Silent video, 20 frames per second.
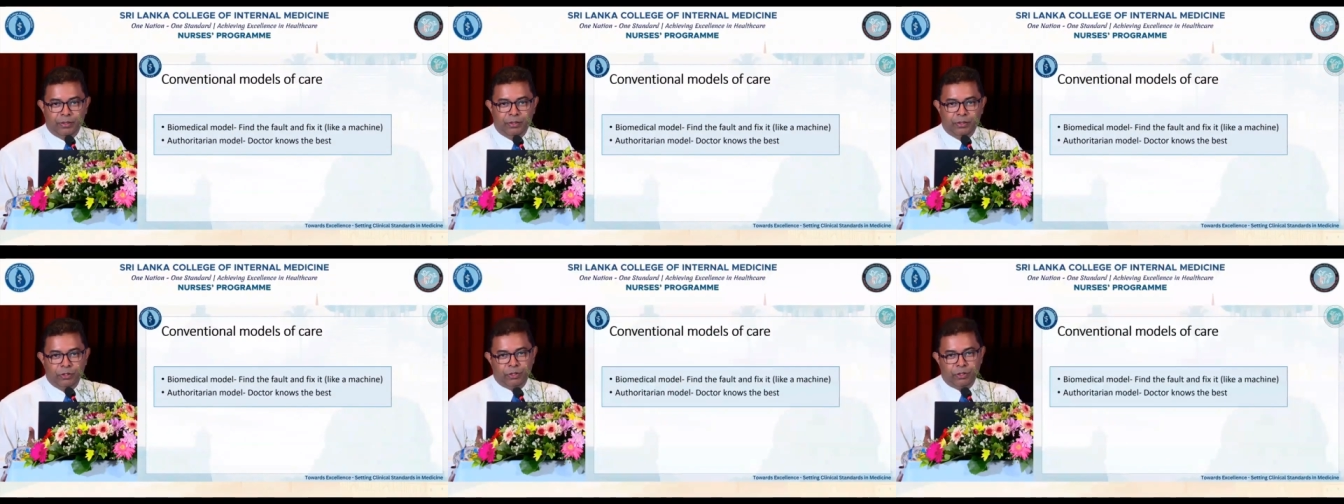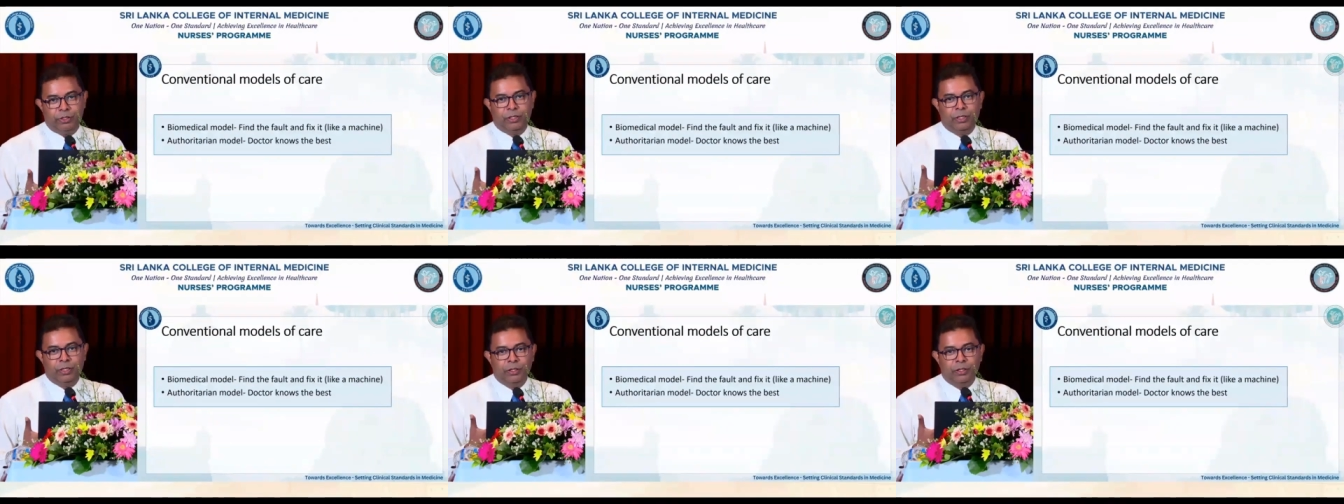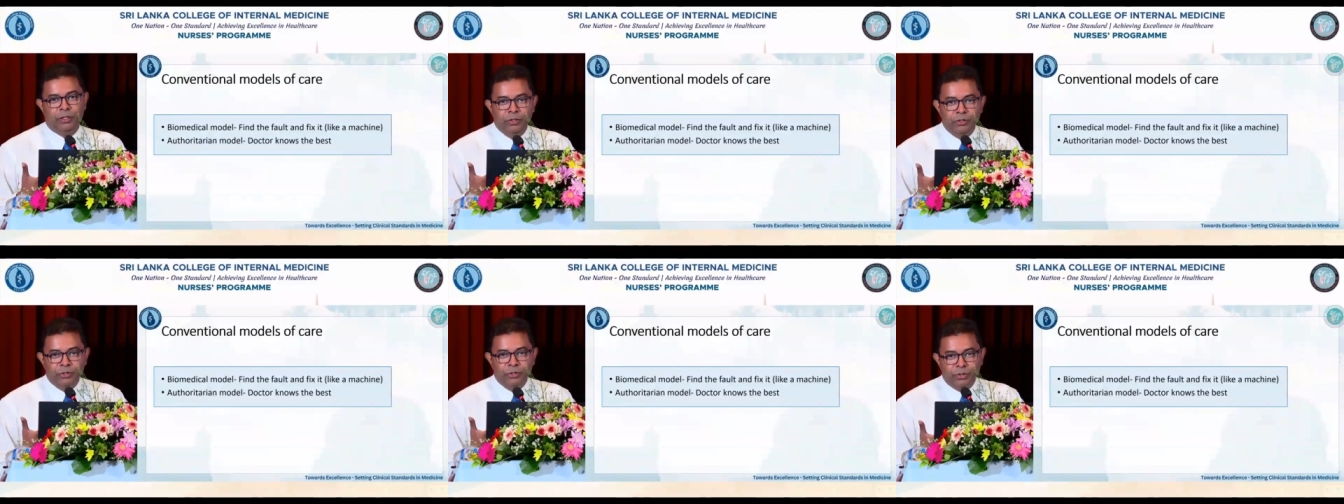Doctor
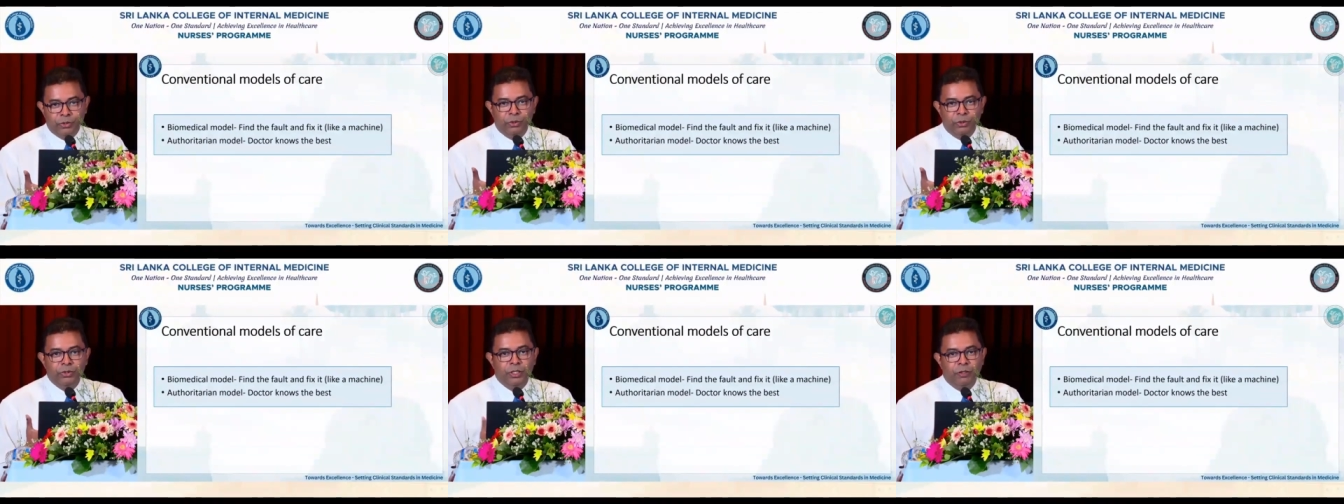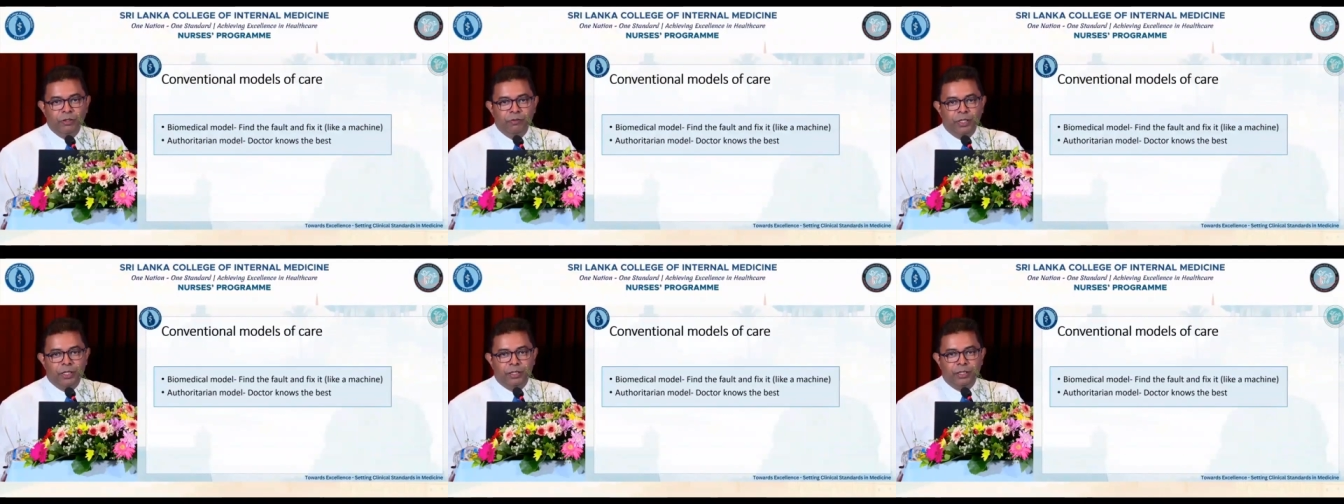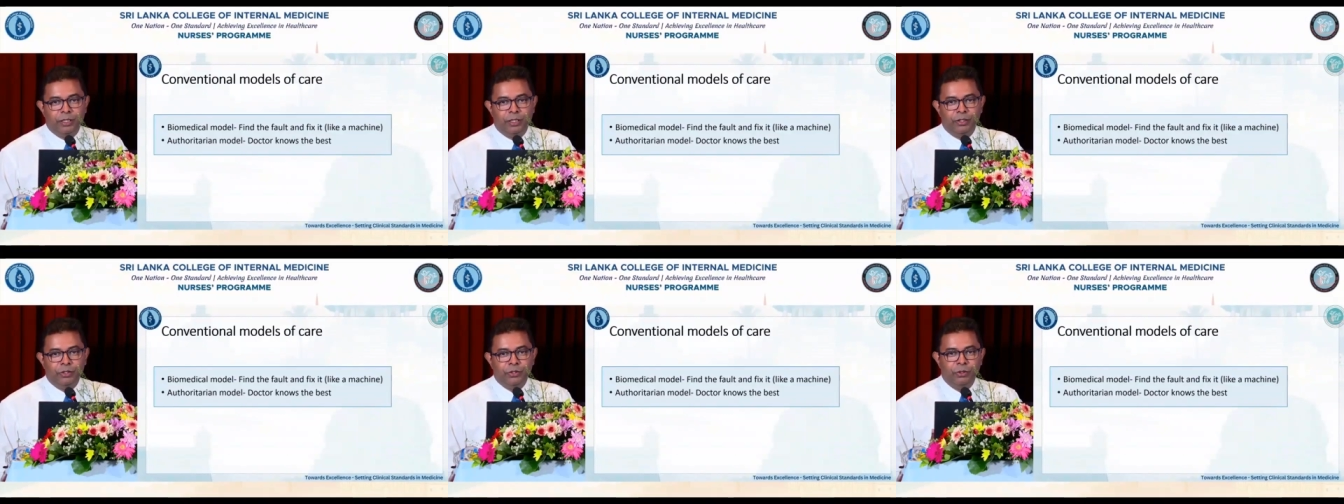knows
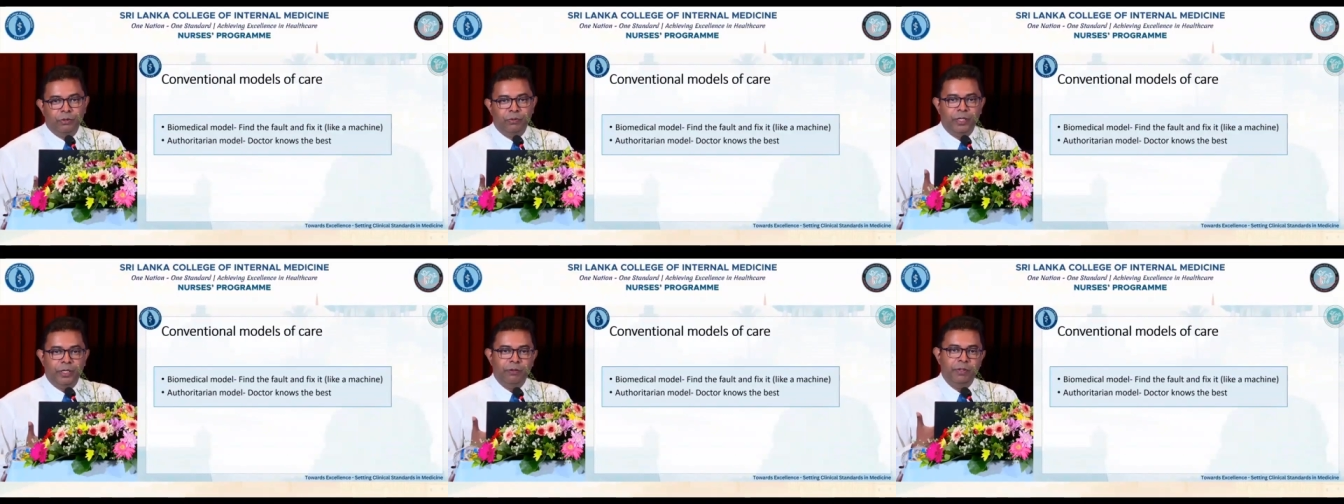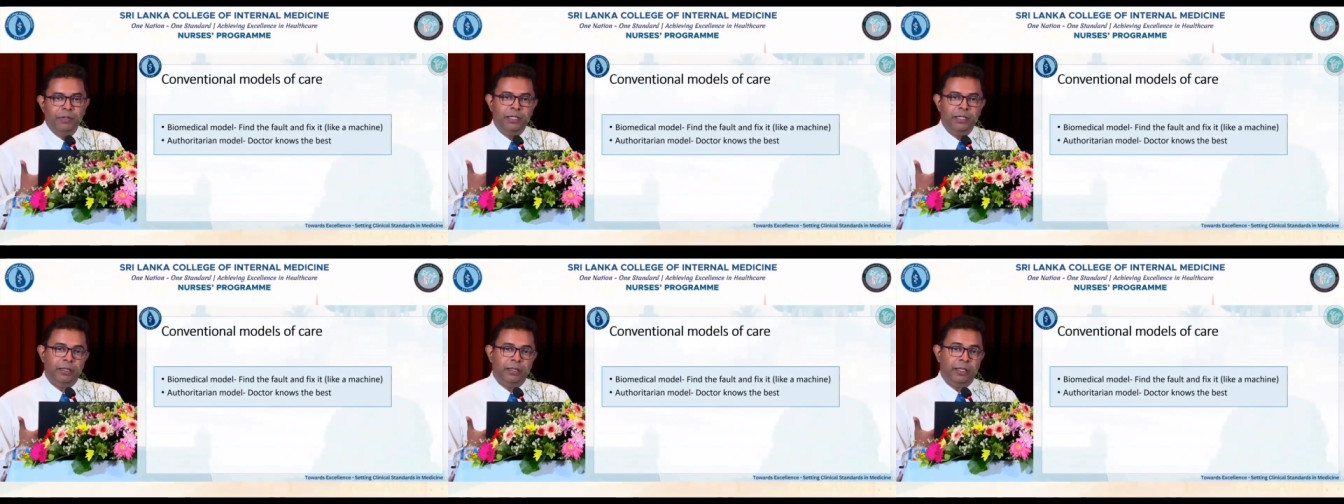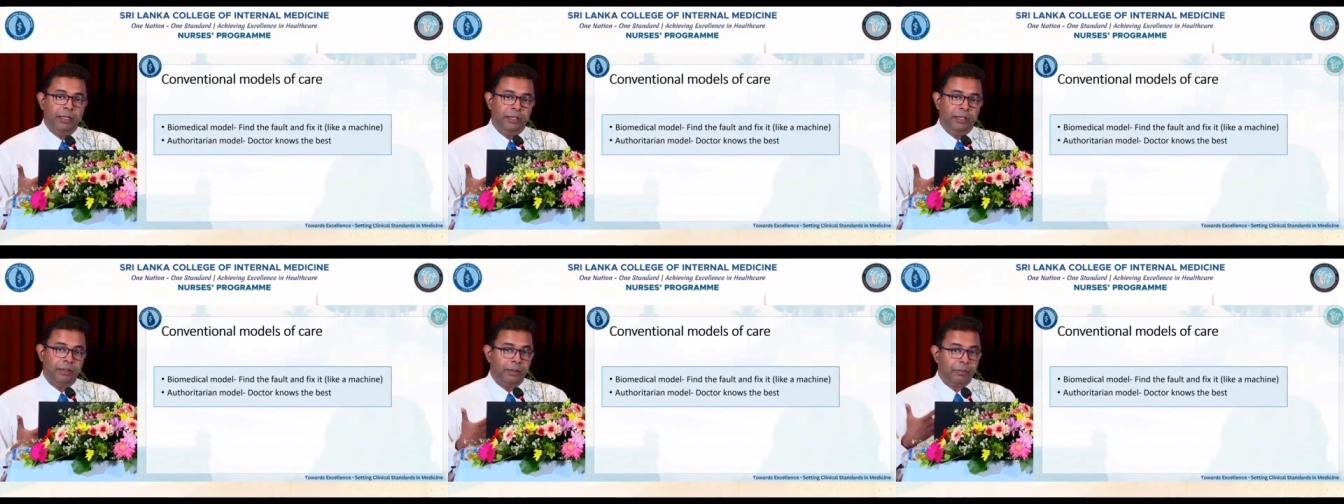everything. So when we
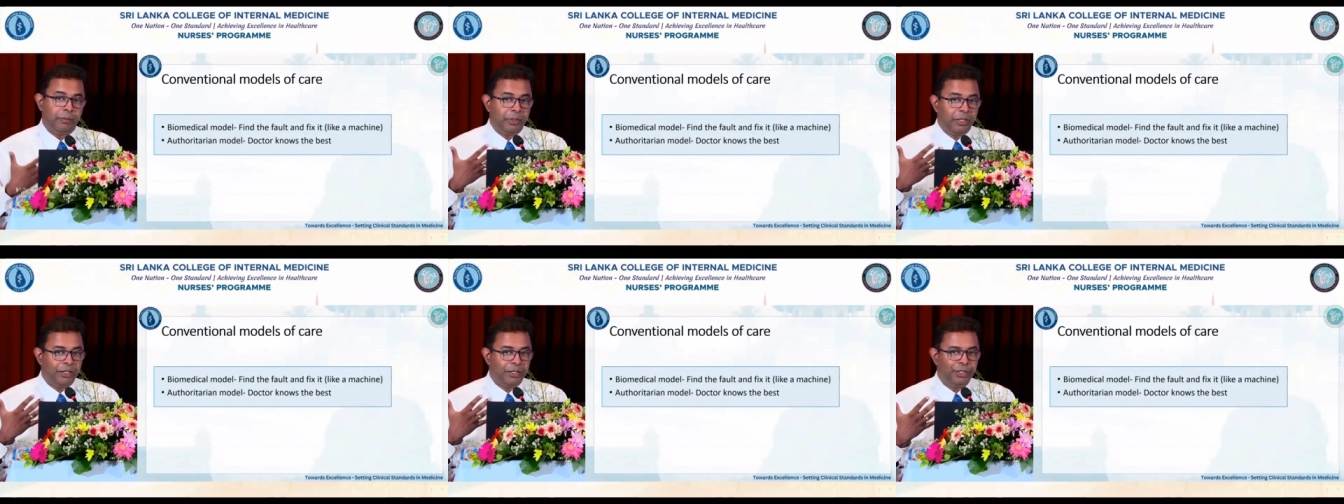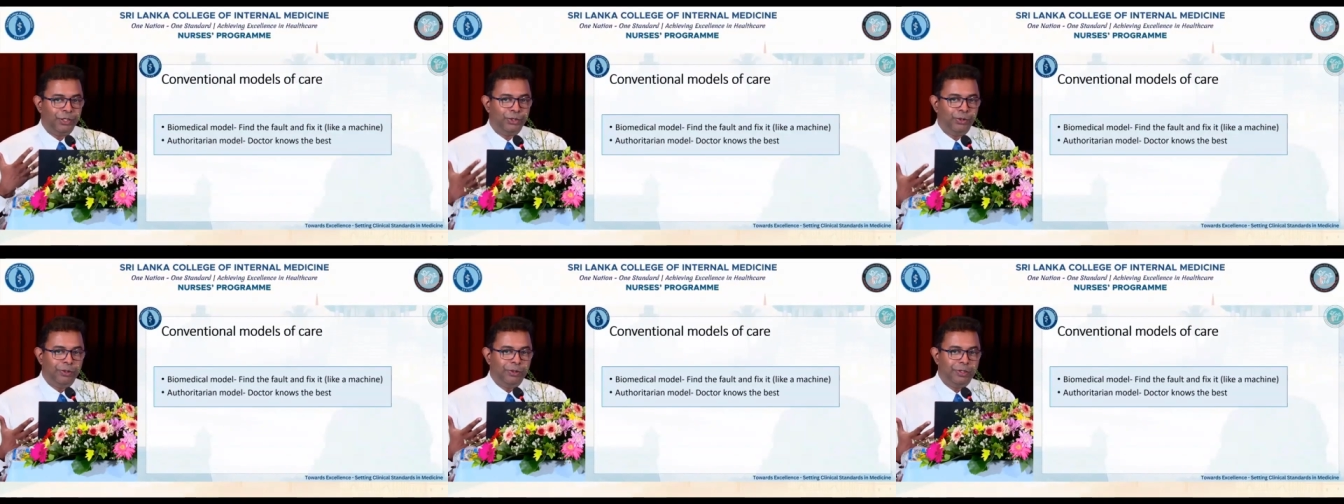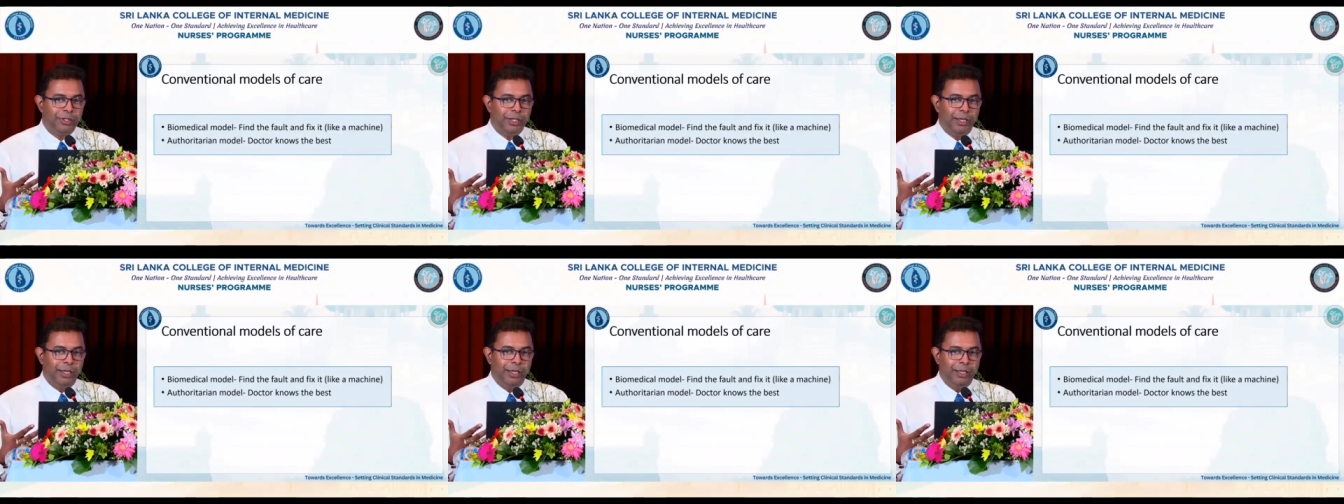think the patient should
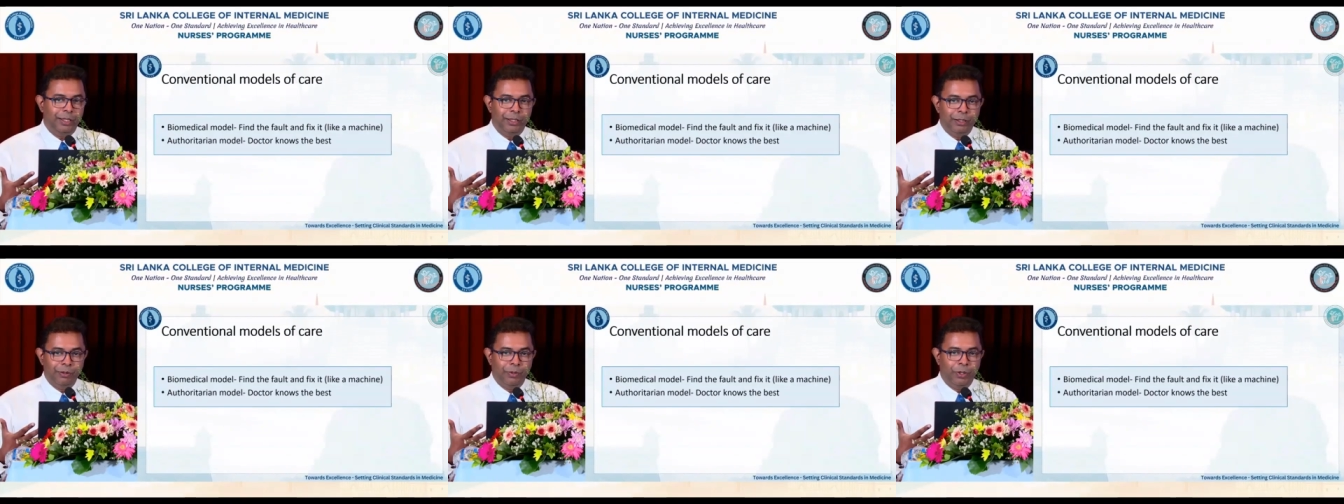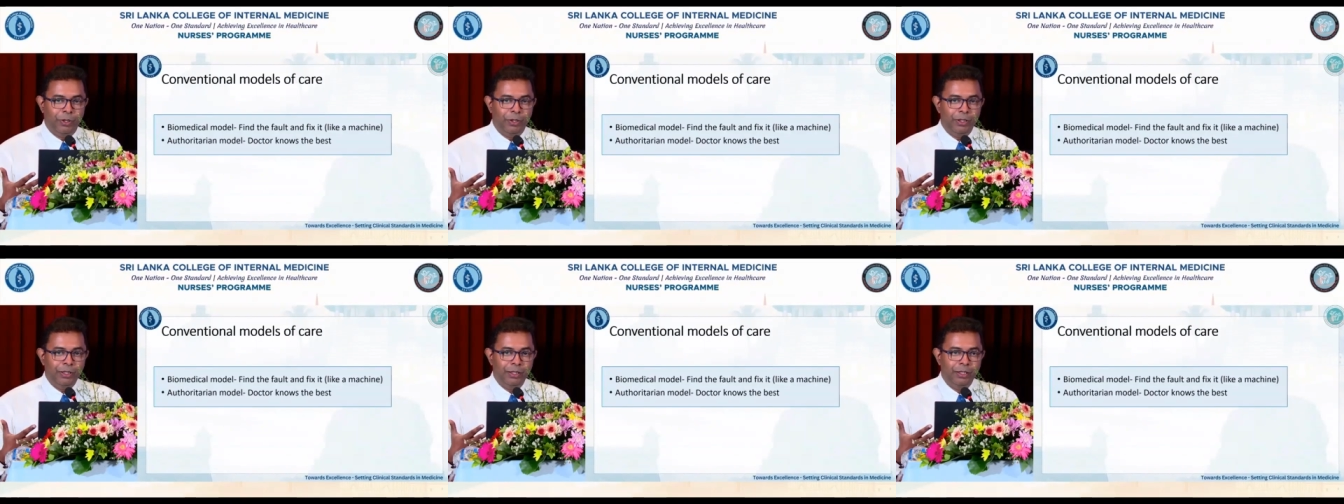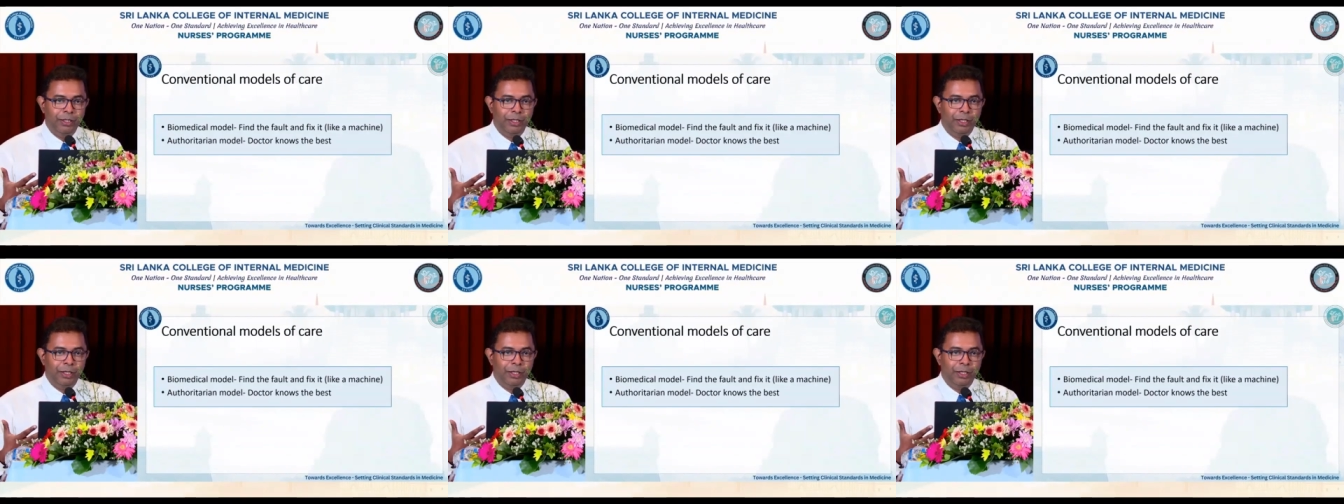stay in the ward